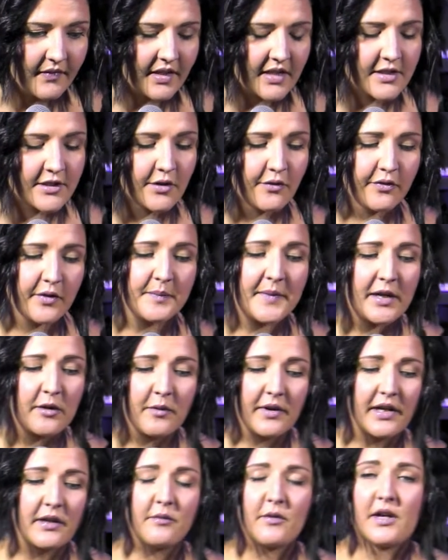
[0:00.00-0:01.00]
So from there, we're
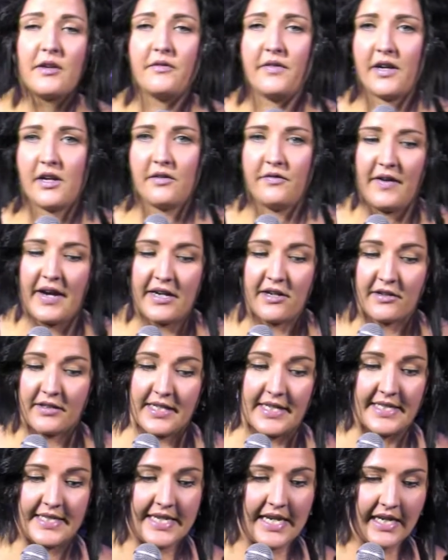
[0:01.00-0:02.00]
going to want to verify your
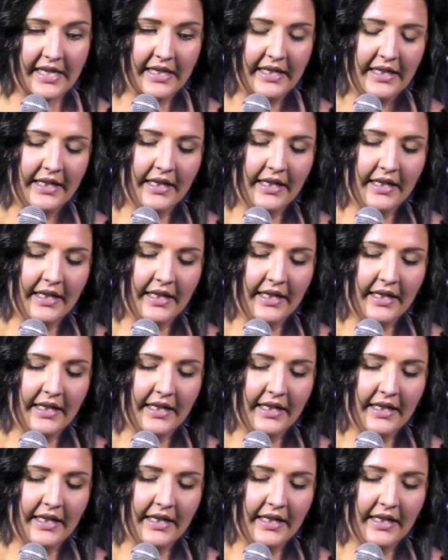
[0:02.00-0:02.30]
listing.